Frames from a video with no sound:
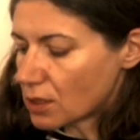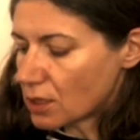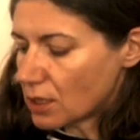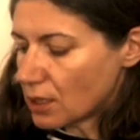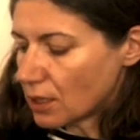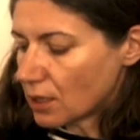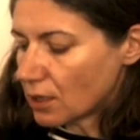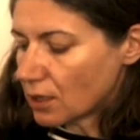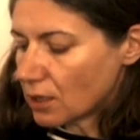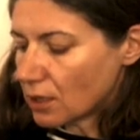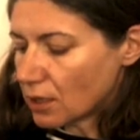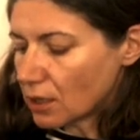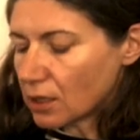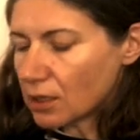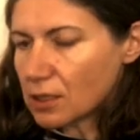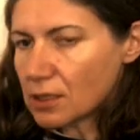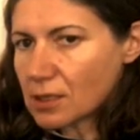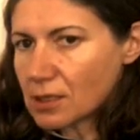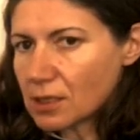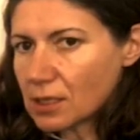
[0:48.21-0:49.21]
Take it
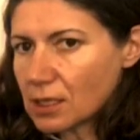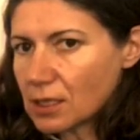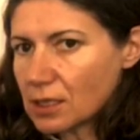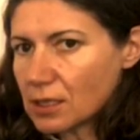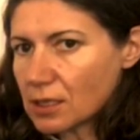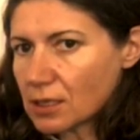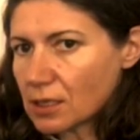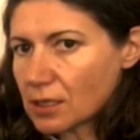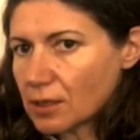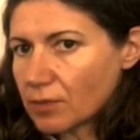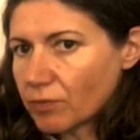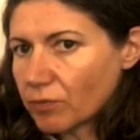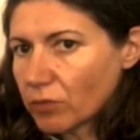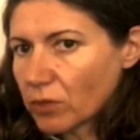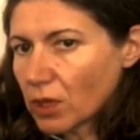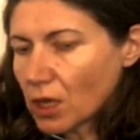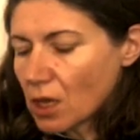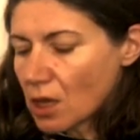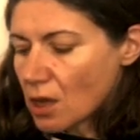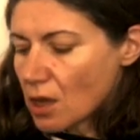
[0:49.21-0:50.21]
nice and easy.
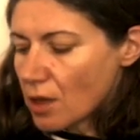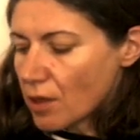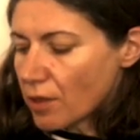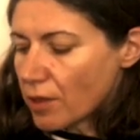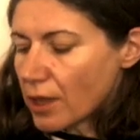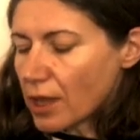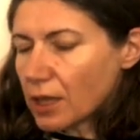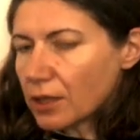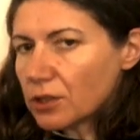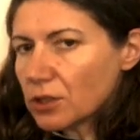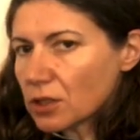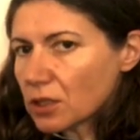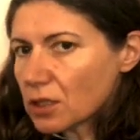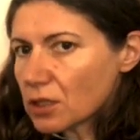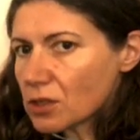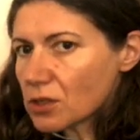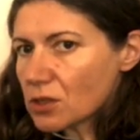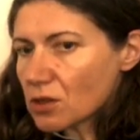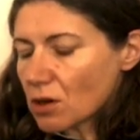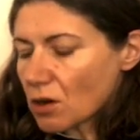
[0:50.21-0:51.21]
Then you're going
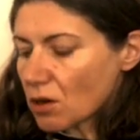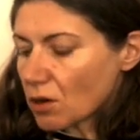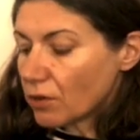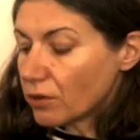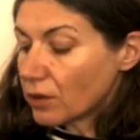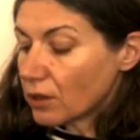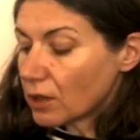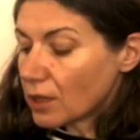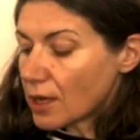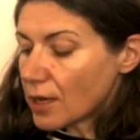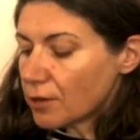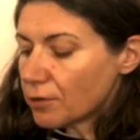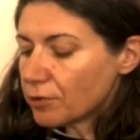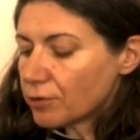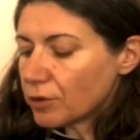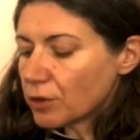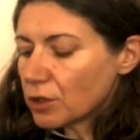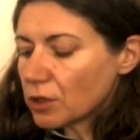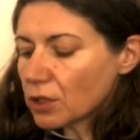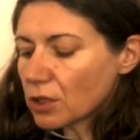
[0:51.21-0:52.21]
to start on the left
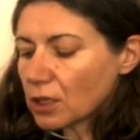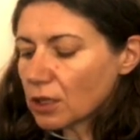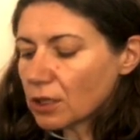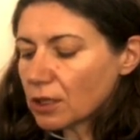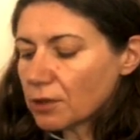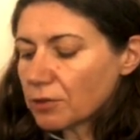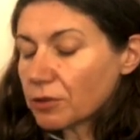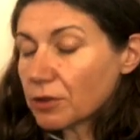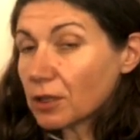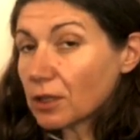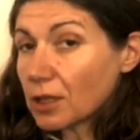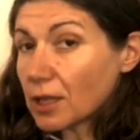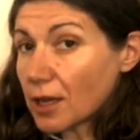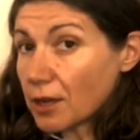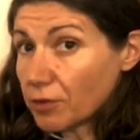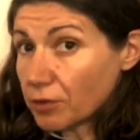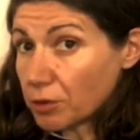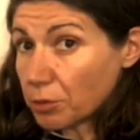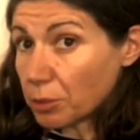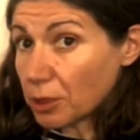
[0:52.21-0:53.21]
foot. You're going to lift the
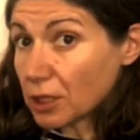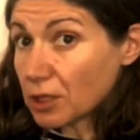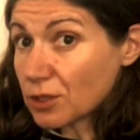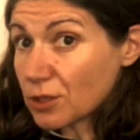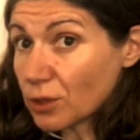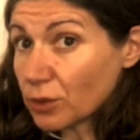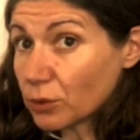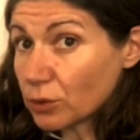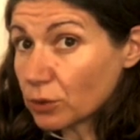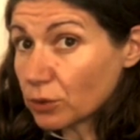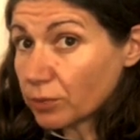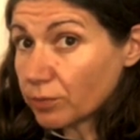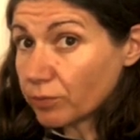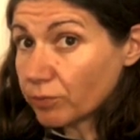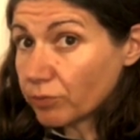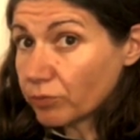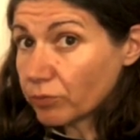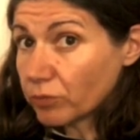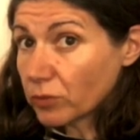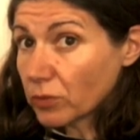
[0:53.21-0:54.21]
left big toe,
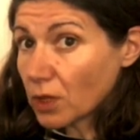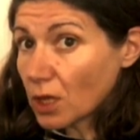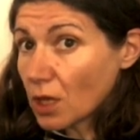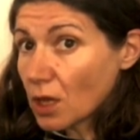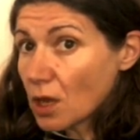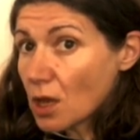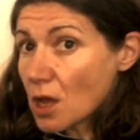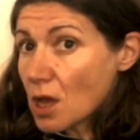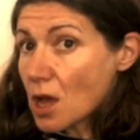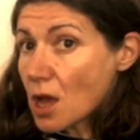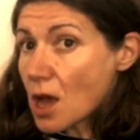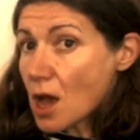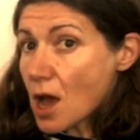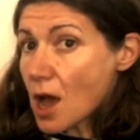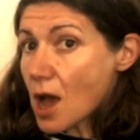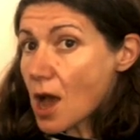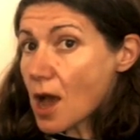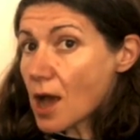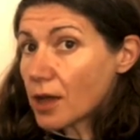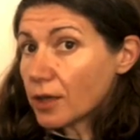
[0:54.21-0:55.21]

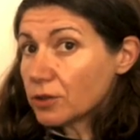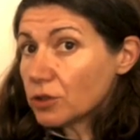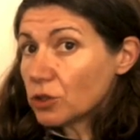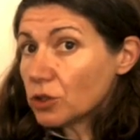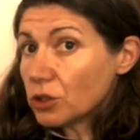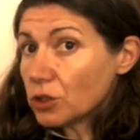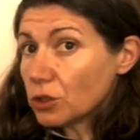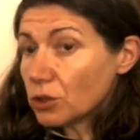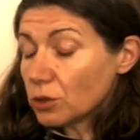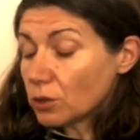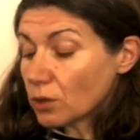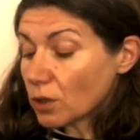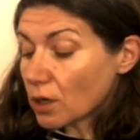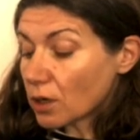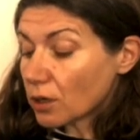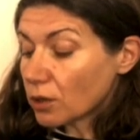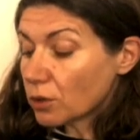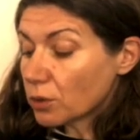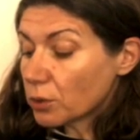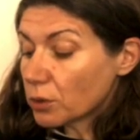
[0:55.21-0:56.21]
and you
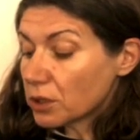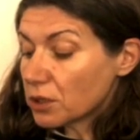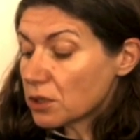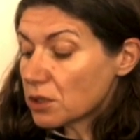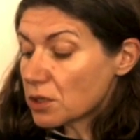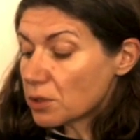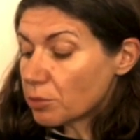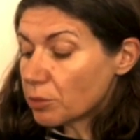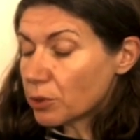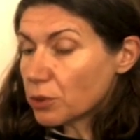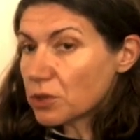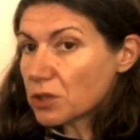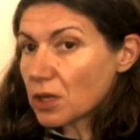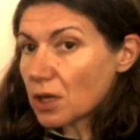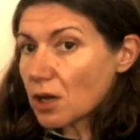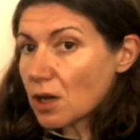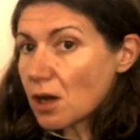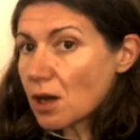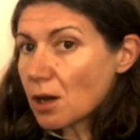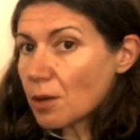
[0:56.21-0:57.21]
are going to put it
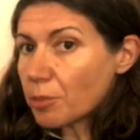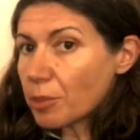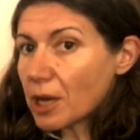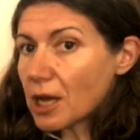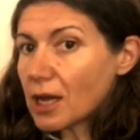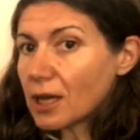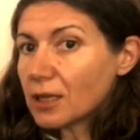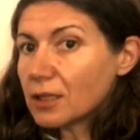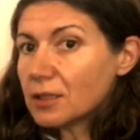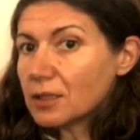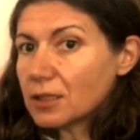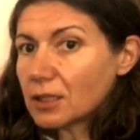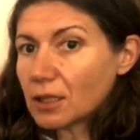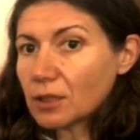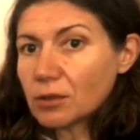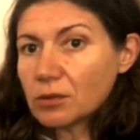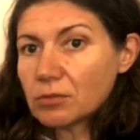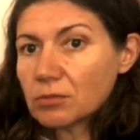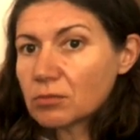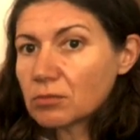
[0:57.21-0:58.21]
up and
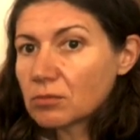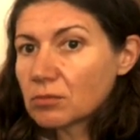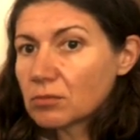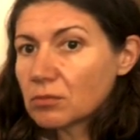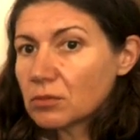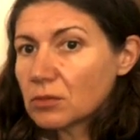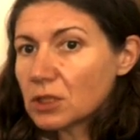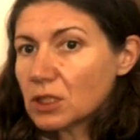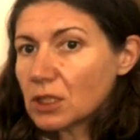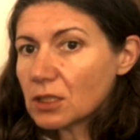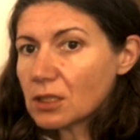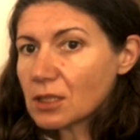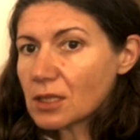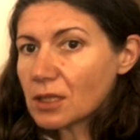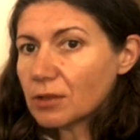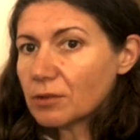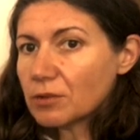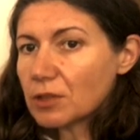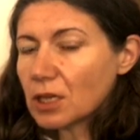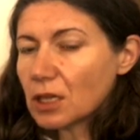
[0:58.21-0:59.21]
down, just
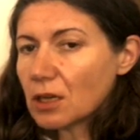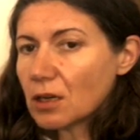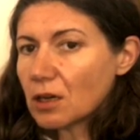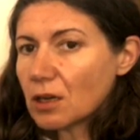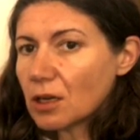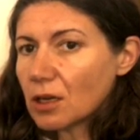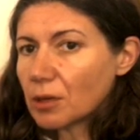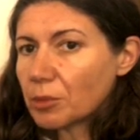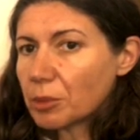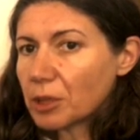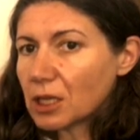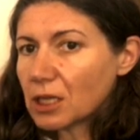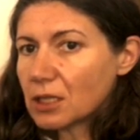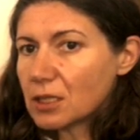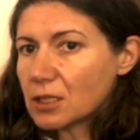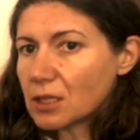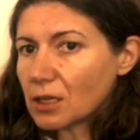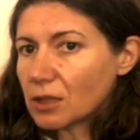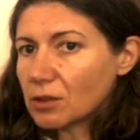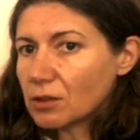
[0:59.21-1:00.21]
lifting it up
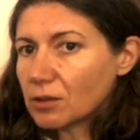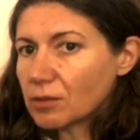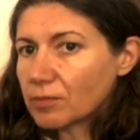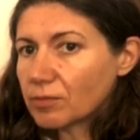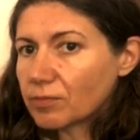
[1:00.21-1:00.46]
and down.